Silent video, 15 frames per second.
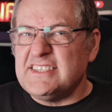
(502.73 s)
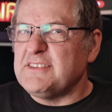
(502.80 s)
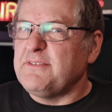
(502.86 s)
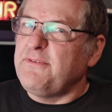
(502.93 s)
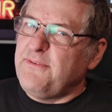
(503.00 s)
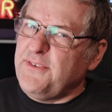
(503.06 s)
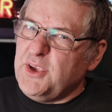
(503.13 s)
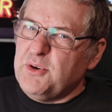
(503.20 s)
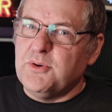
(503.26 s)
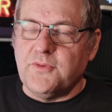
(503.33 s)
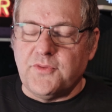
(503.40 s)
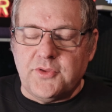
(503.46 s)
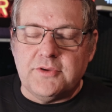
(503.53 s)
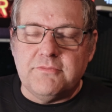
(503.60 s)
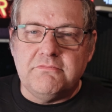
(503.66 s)
there's a few
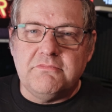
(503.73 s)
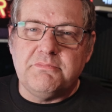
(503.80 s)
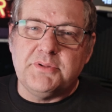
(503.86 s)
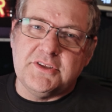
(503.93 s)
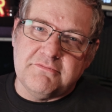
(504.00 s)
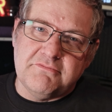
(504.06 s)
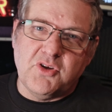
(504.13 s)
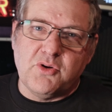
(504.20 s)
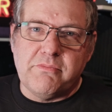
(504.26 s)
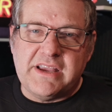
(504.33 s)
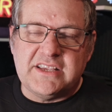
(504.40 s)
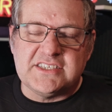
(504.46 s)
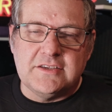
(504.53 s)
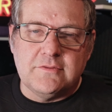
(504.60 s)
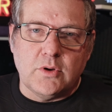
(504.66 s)
of them, but not
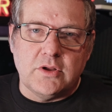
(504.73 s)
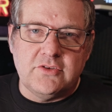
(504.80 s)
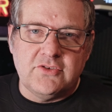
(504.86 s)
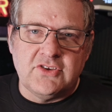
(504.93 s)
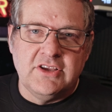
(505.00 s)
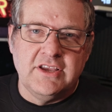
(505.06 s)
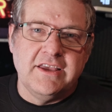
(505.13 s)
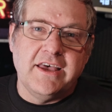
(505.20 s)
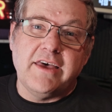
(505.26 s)
massive ones.